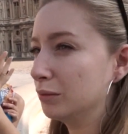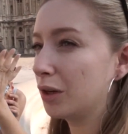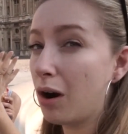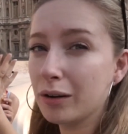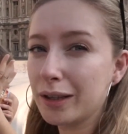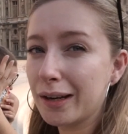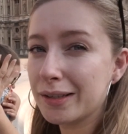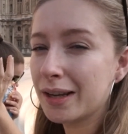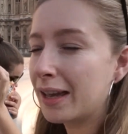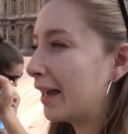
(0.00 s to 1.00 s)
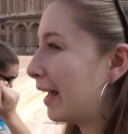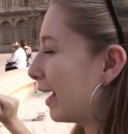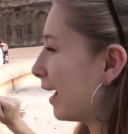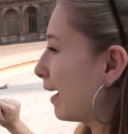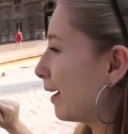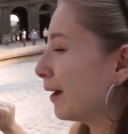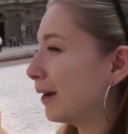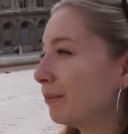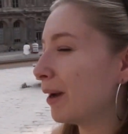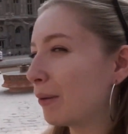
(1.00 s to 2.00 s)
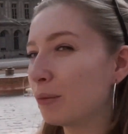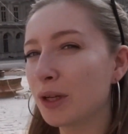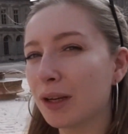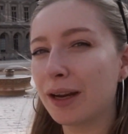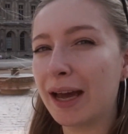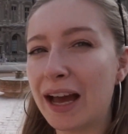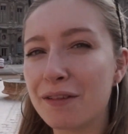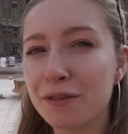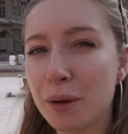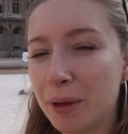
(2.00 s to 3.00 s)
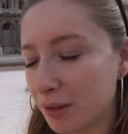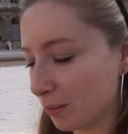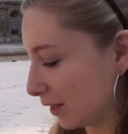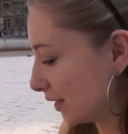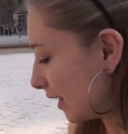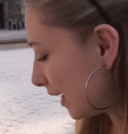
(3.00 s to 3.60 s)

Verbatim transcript: courtyard um, and we're gonna have a bit of something to